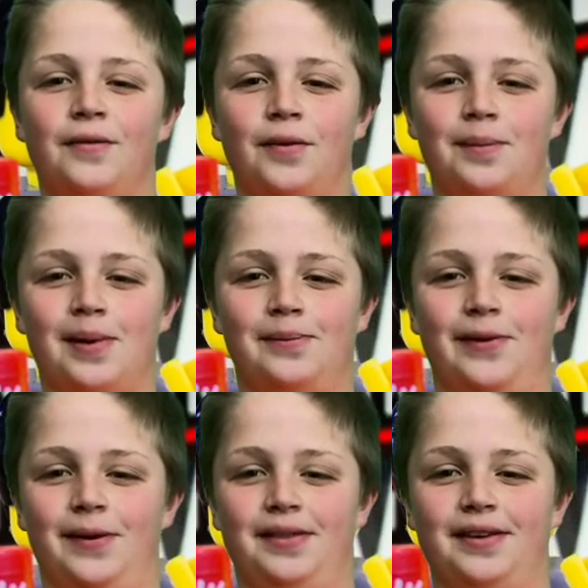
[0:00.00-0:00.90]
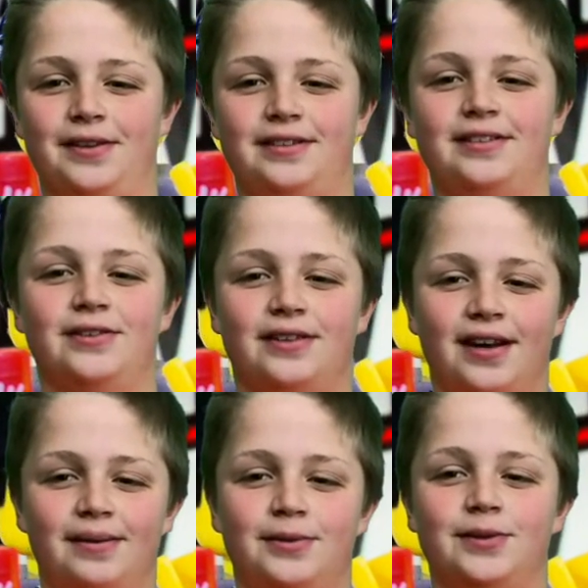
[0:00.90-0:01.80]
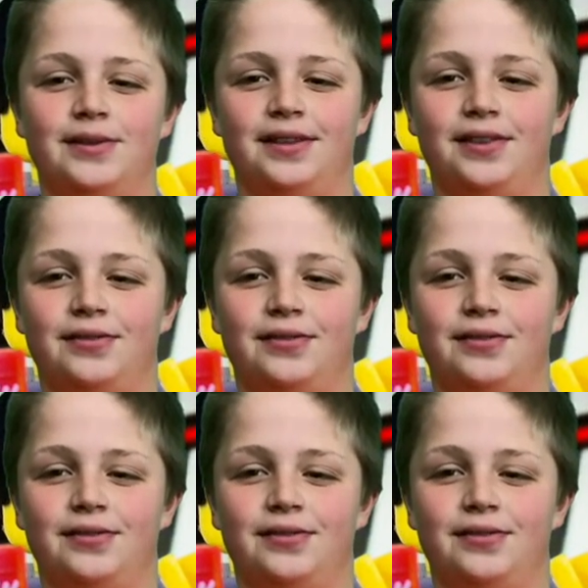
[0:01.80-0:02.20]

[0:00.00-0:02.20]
Remember, there is still time to read